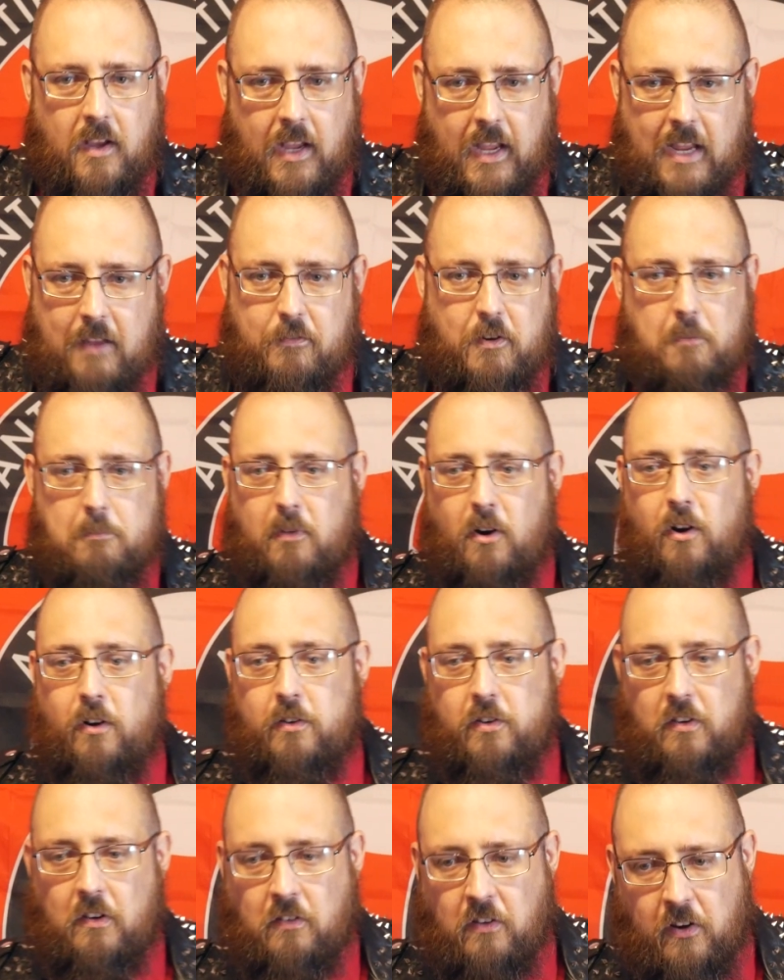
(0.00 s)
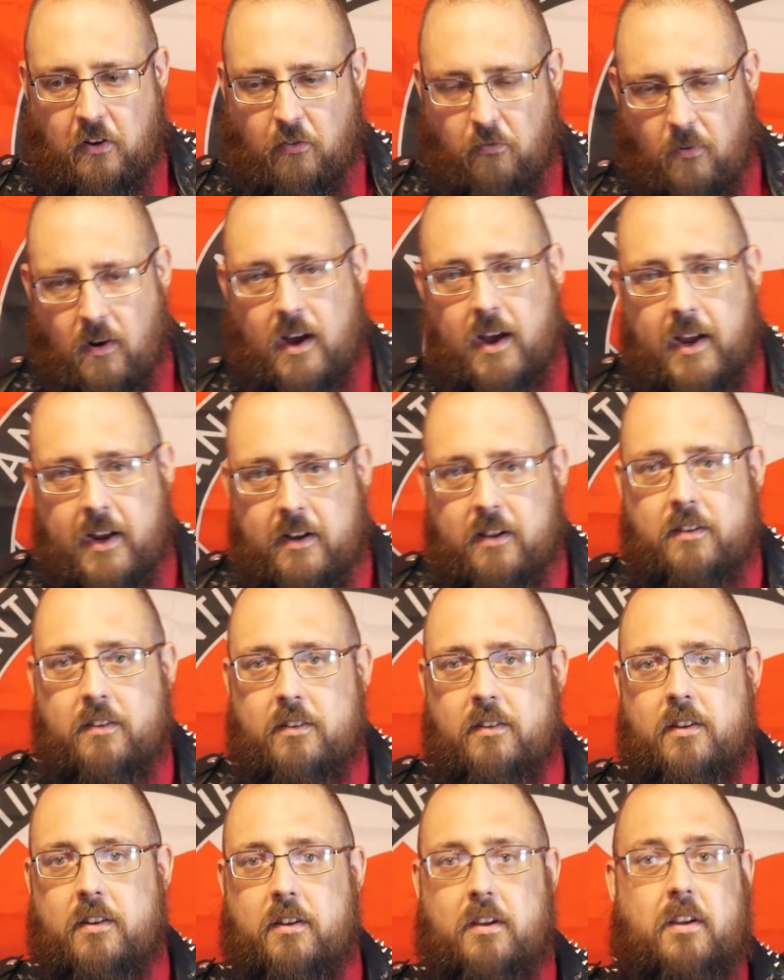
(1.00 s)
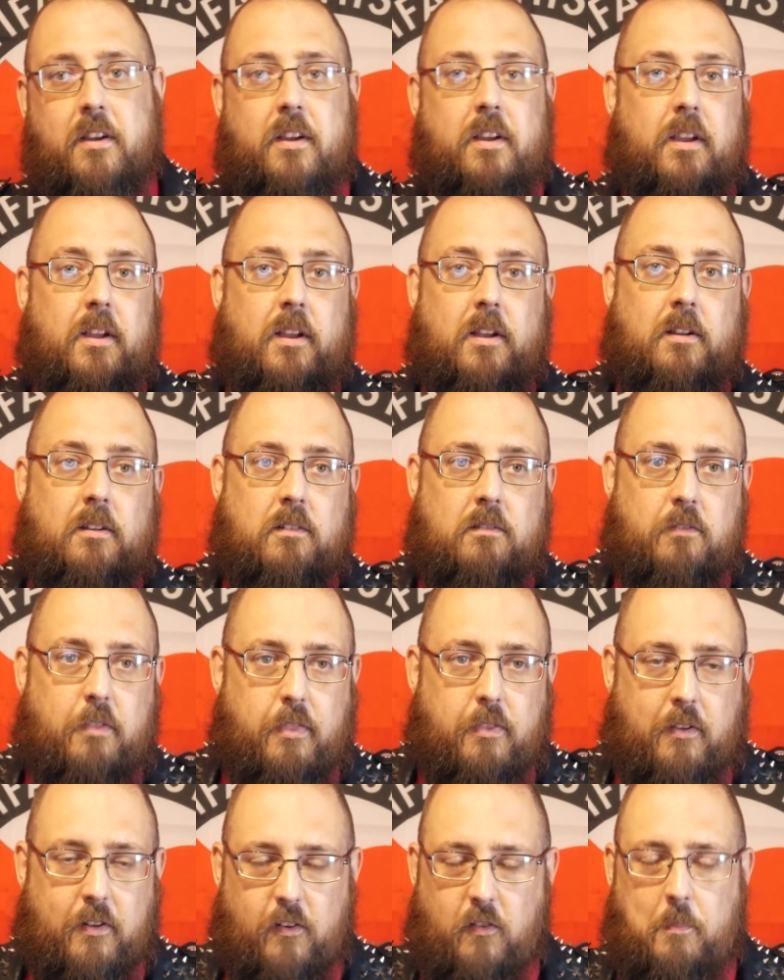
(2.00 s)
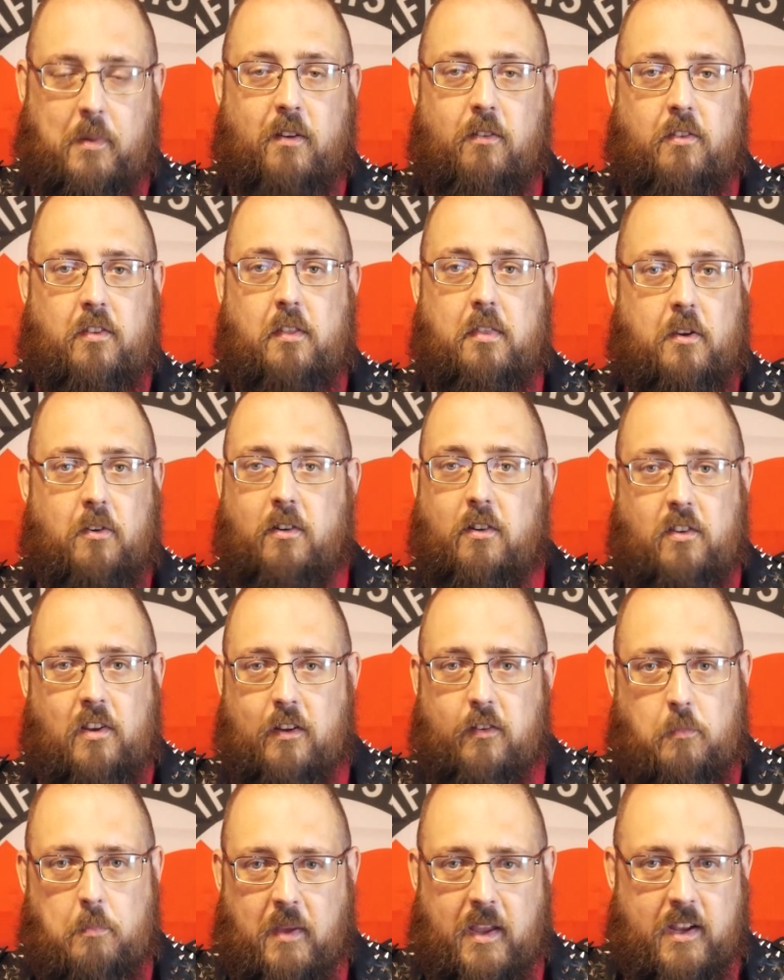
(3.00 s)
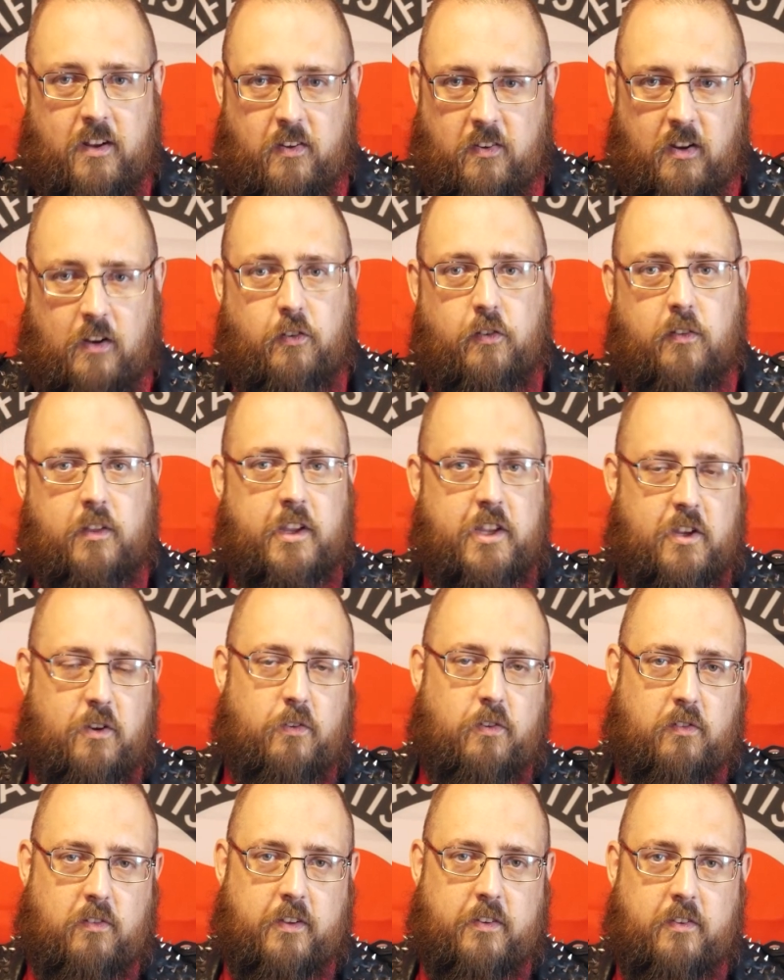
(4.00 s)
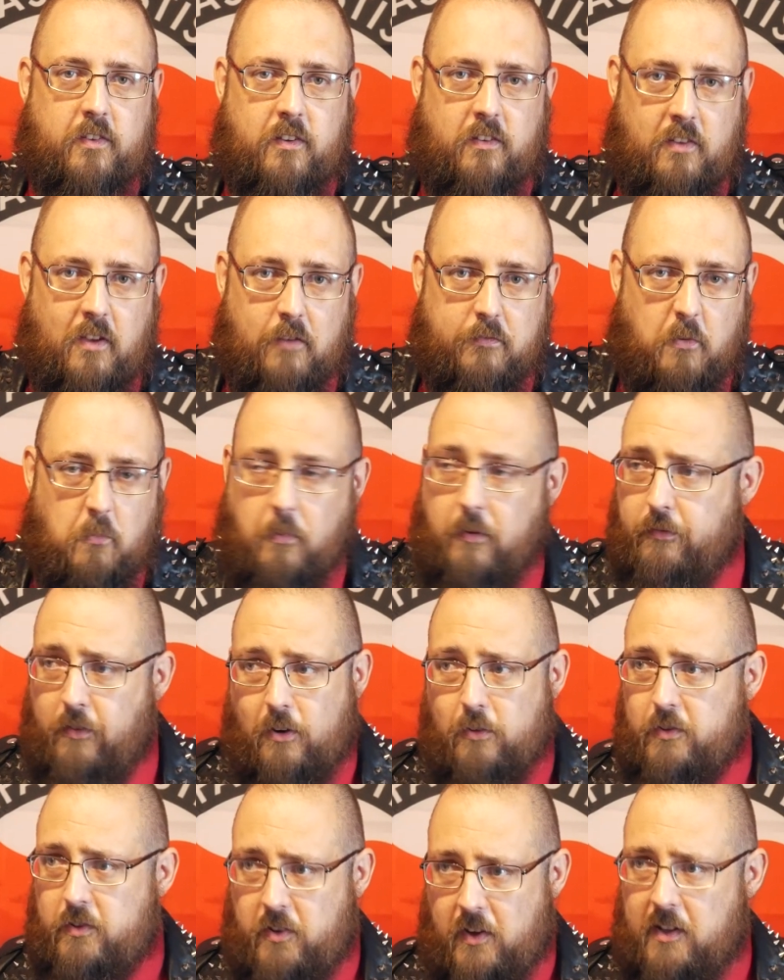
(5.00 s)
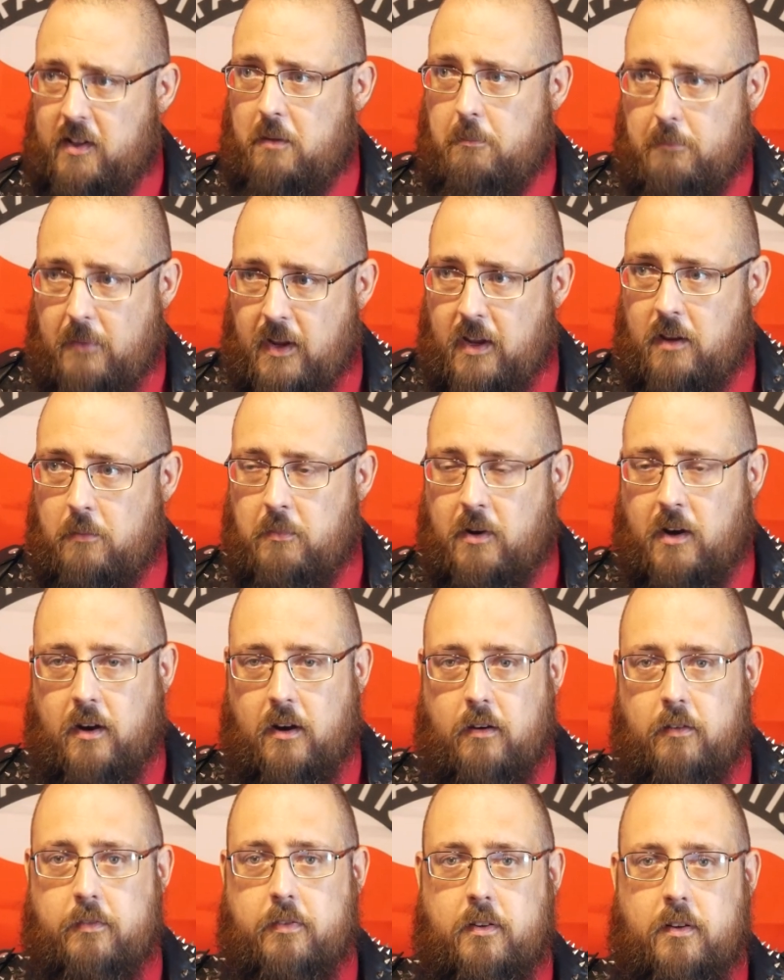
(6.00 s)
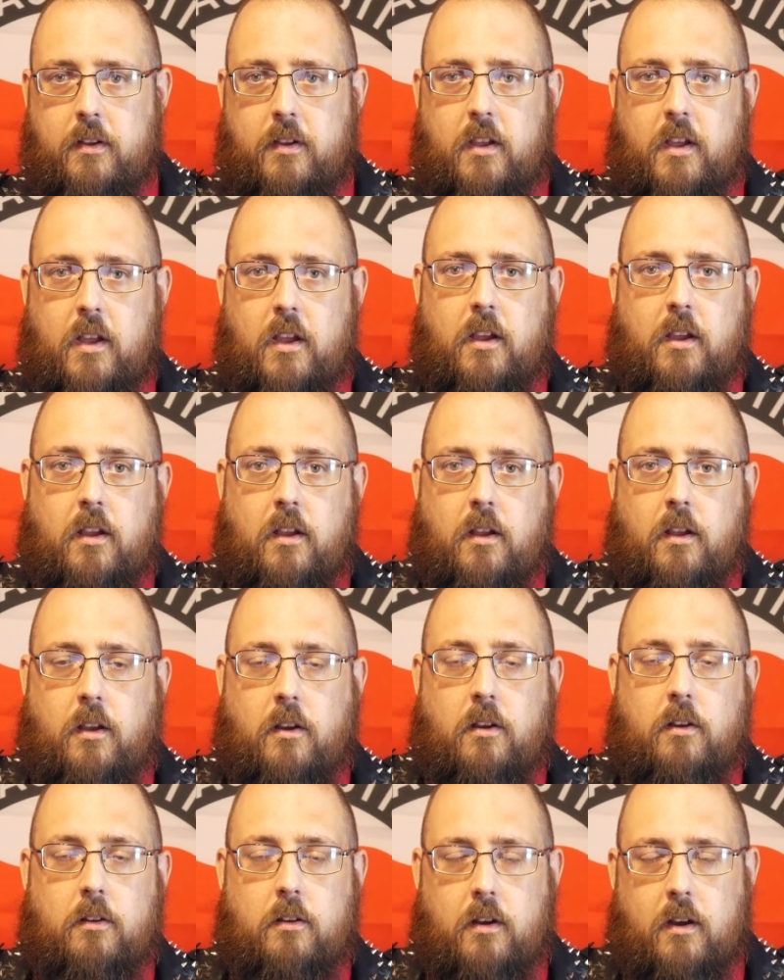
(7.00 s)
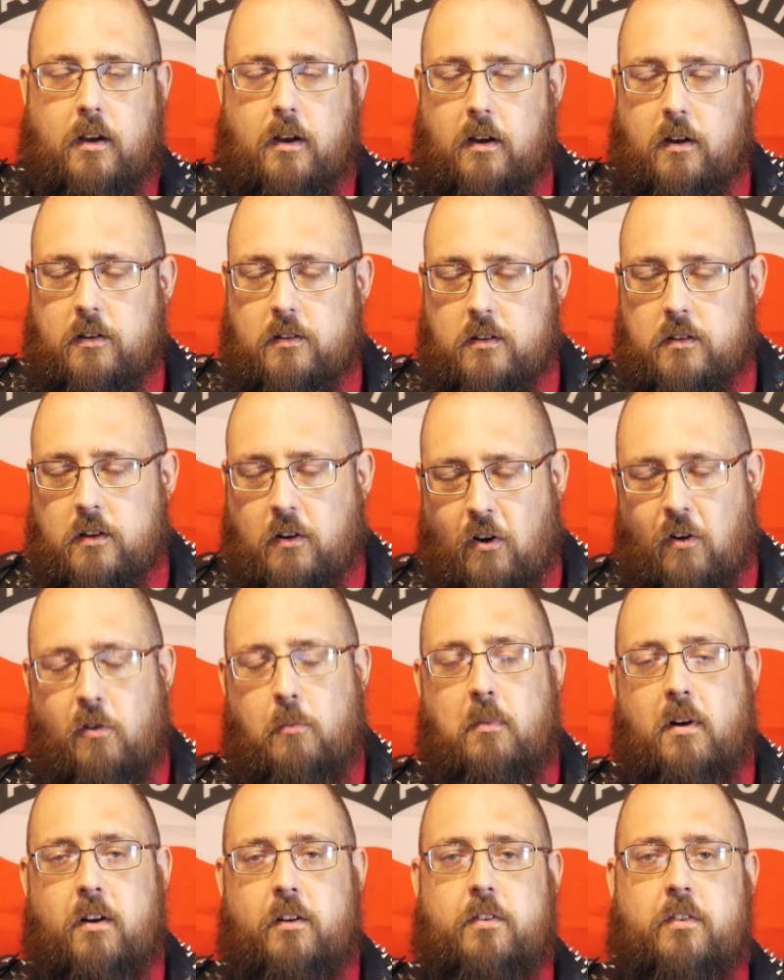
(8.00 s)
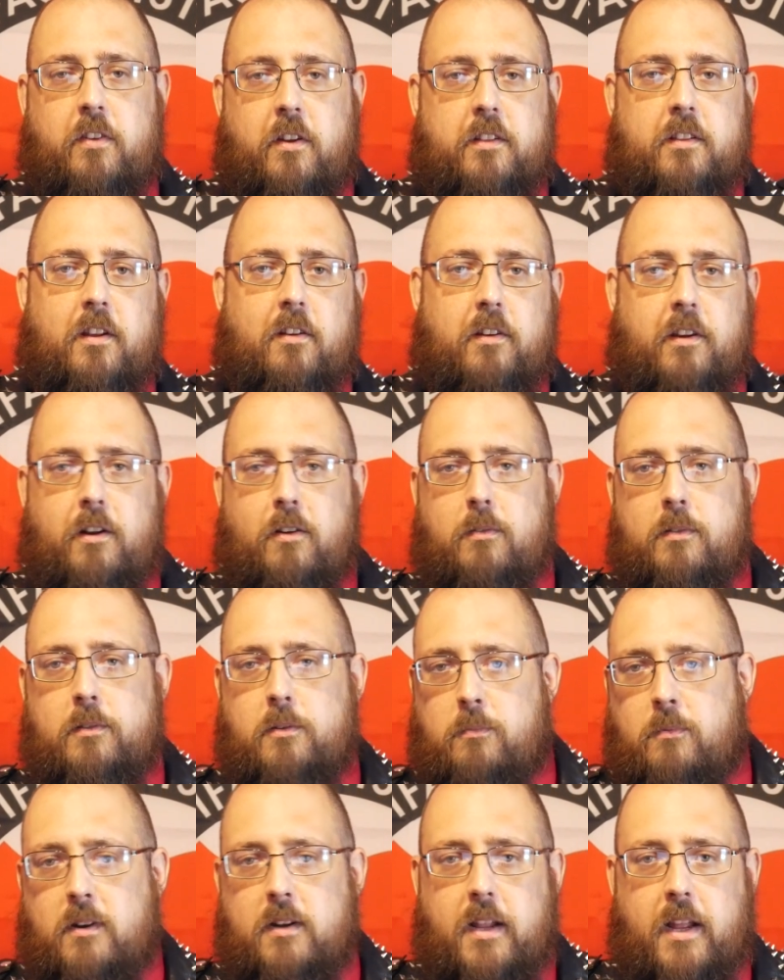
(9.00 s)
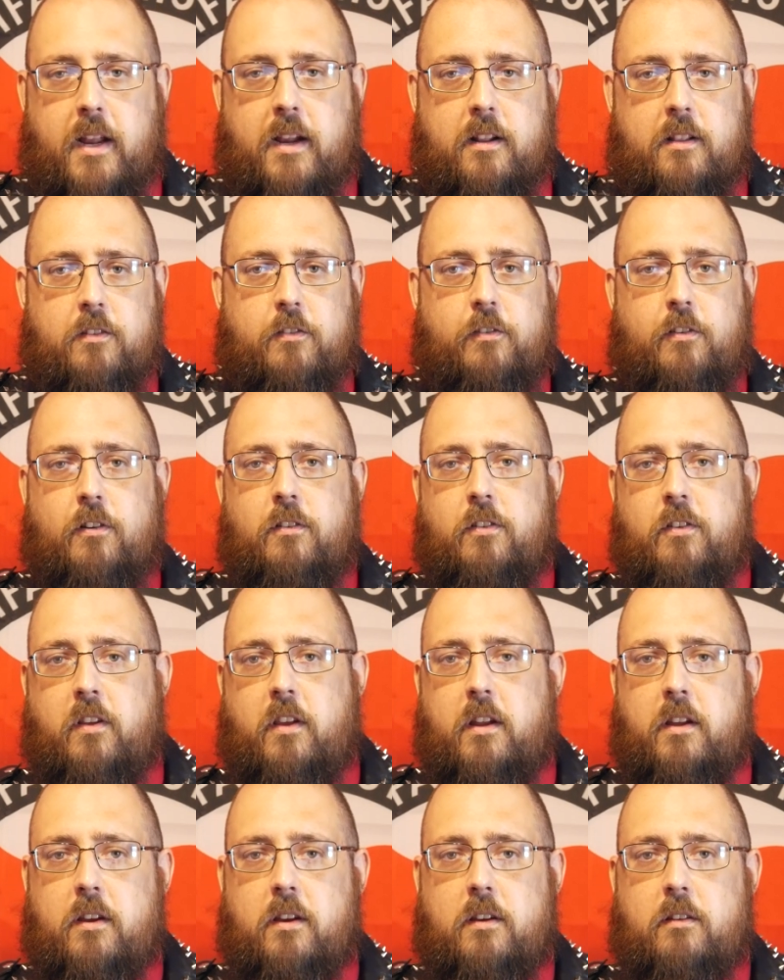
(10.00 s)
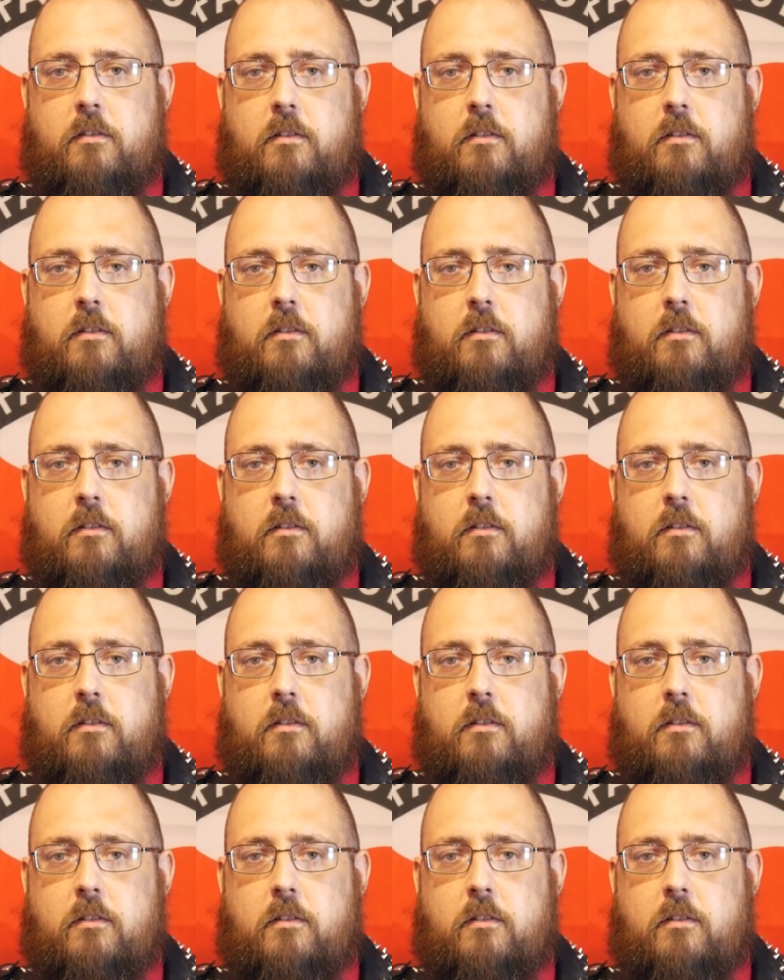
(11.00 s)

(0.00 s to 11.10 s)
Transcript: Even Marx decried conspiracy theories as being essentially useless itself. And we've all seen the meme of Karl Marx sitting there, you know, with the one hand in the shirt saying,